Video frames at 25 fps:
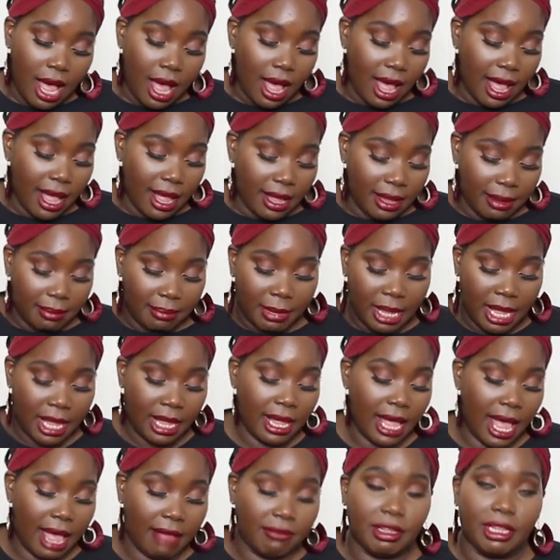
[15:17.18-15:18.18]
Um, I
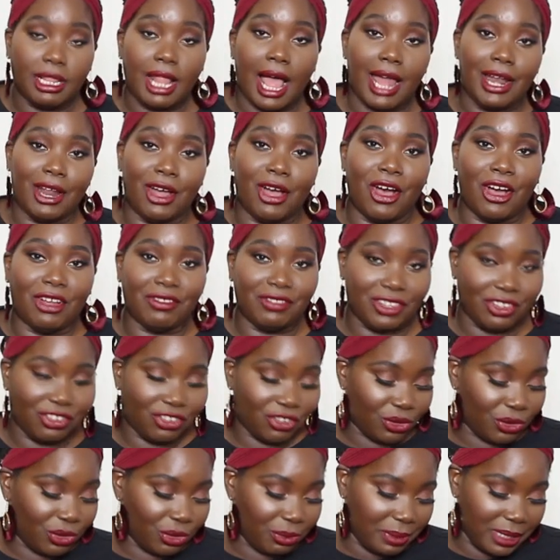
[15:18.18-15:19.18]
have a lot of off the
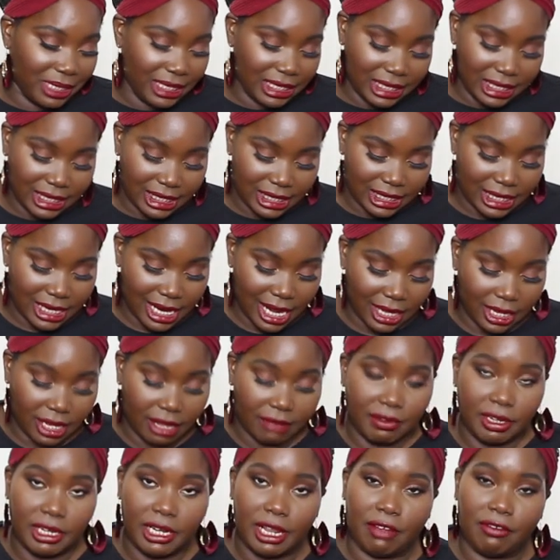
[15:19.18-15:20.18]
shoulder pieces, and I
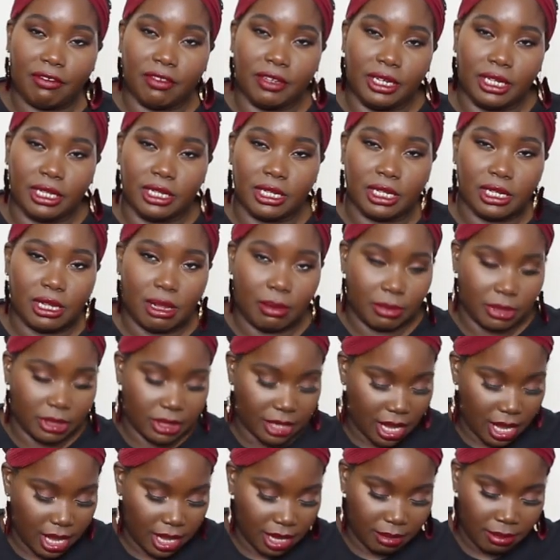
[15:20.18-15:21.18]
love it definitely in the
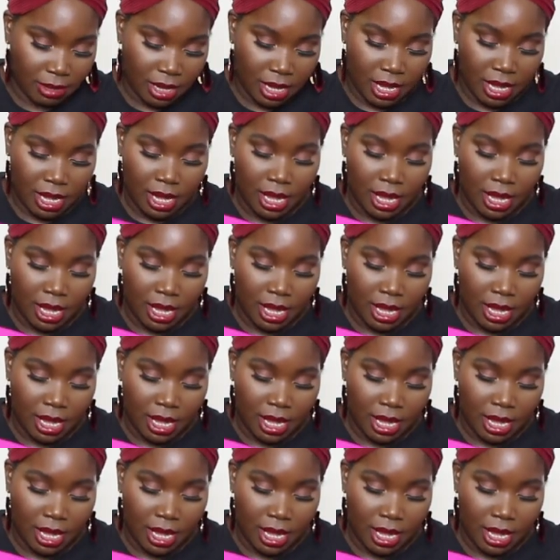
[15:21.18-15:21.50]
summertime